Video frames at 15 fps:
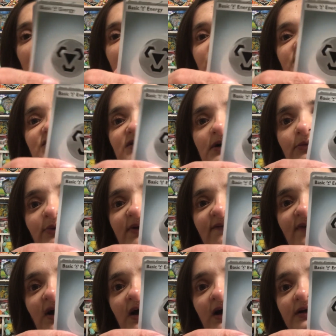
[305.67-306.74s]
So we've
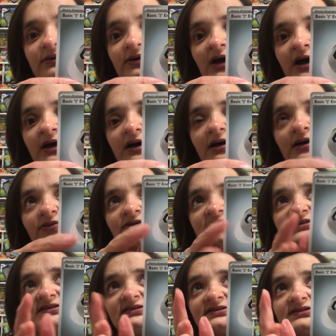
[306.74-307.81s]
got,
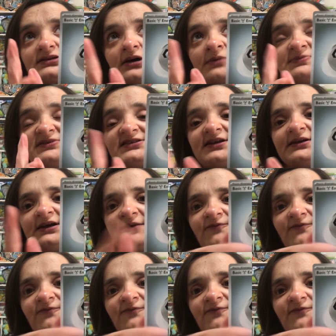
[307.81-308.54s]
this is Obsidian